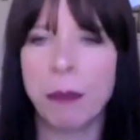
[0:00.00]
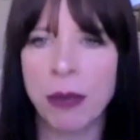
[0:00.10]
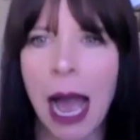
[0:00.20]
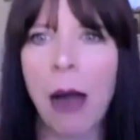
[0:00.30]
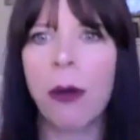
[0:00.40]

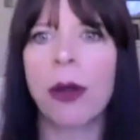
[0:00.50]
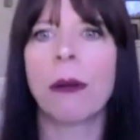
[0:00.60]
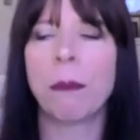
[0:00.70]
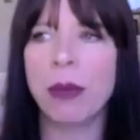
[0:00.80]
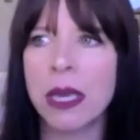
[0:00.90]

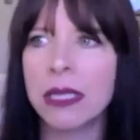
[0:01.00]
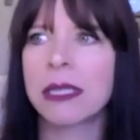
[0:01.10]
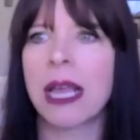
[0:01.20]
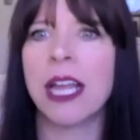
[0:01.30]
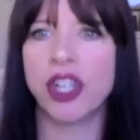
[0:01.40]
power,
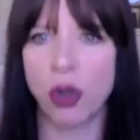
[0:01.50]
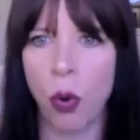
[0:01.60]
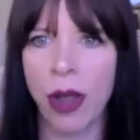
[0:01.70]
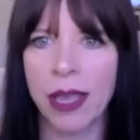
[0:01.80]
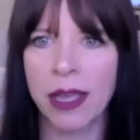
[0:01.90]
peace, and
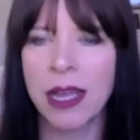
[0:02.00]
joy.